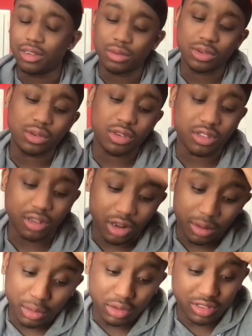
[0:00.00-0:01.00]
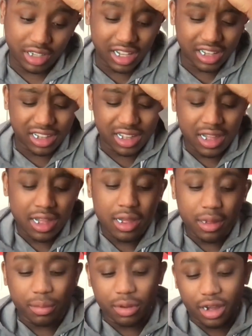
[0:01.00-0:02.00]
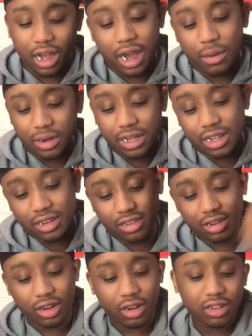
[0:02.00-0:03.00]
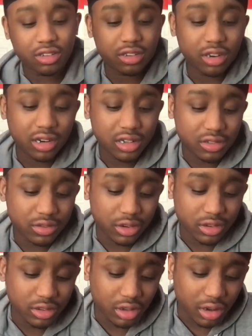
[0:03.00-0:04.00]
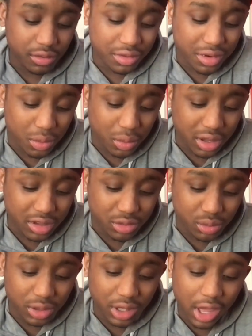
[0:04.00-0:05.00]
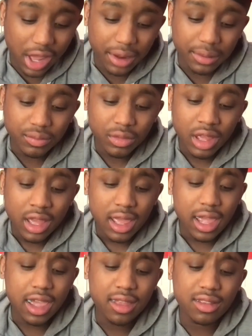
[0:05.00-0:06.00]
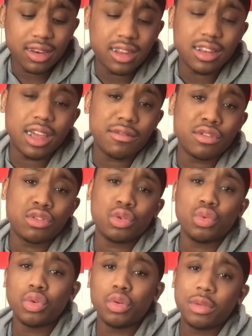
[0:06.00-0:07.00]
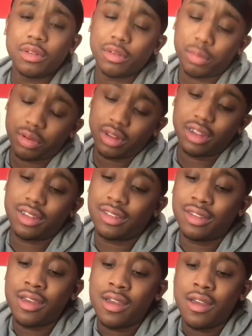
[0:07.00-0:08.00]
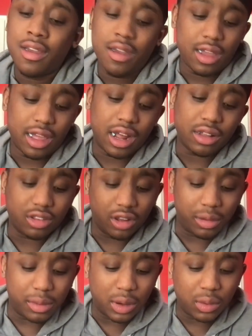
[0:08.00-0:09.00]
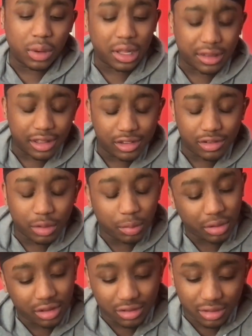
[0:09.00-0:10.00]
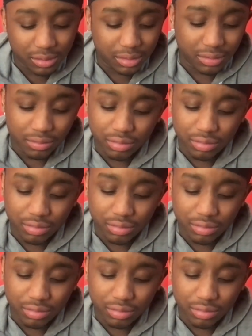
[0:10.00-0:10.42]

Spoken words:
we do this almost daily. But I want to get into the All-Stars. First off, in the West, we got Anthony Davis, who will be replaced. And I'll talk about who I think should replace him